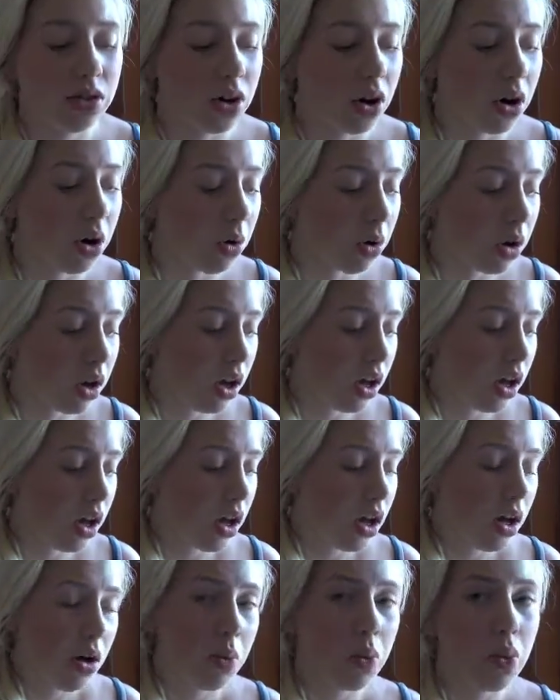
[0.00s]
you know
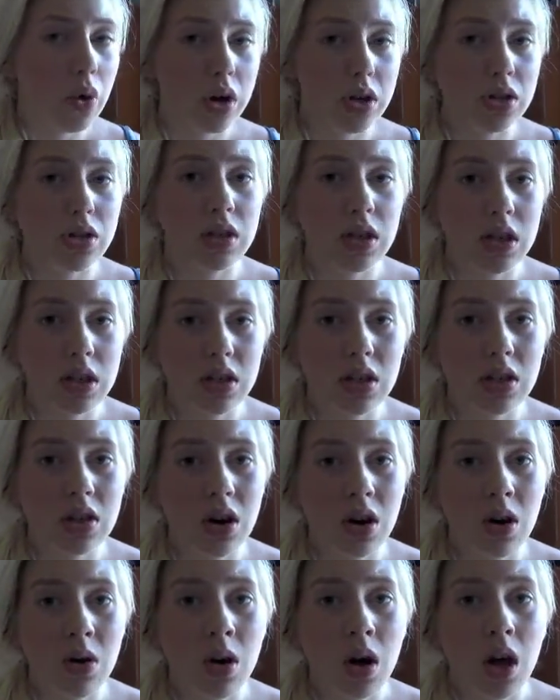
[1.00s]
what you need to
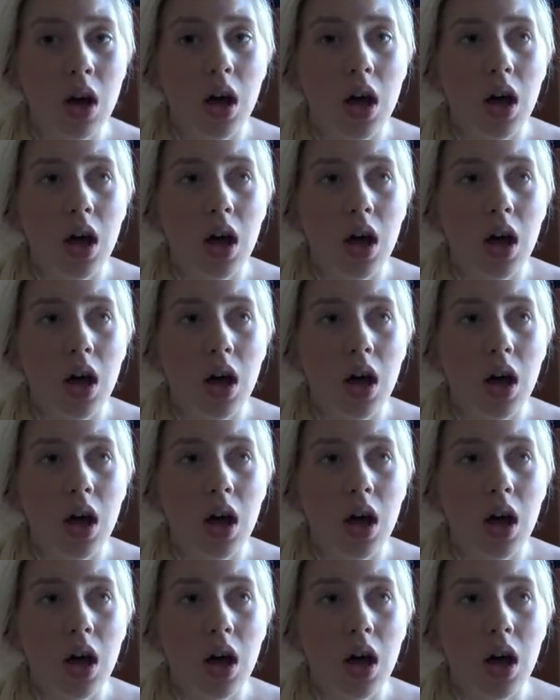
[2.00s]
know.